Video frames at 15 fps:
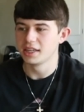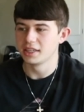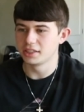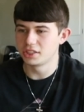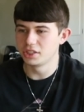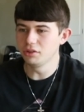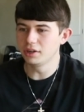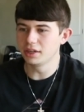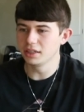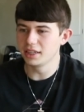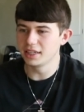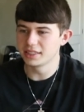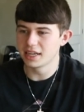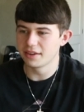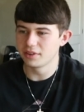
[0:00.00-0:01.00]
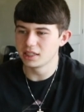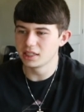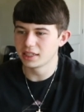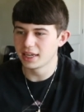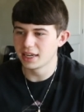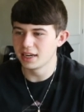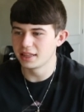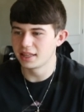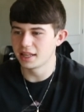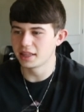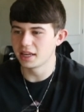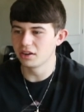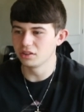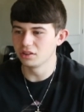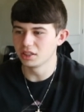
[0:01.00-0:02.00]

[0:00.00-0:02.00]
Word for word: The two airlines have indicated that they are